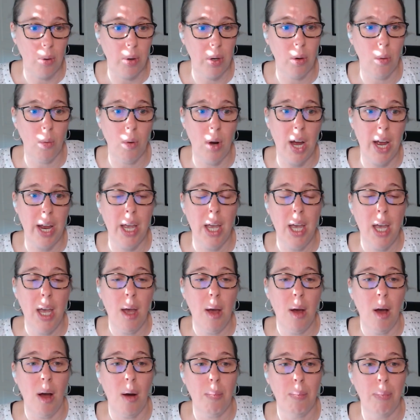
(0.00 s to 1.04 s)
into why.
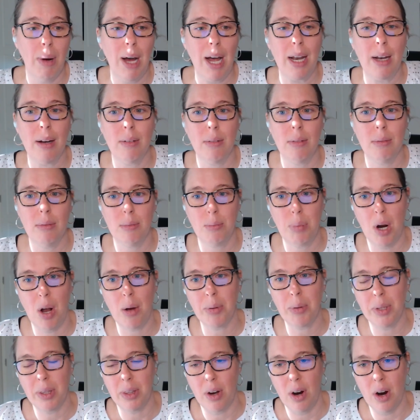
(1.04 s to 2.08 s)
But
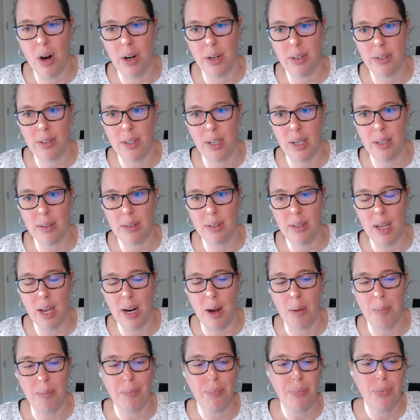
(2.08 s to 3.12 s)
probably the hardest to get set
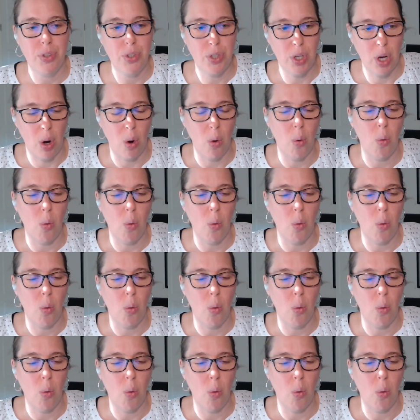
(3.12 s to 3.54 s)
up. So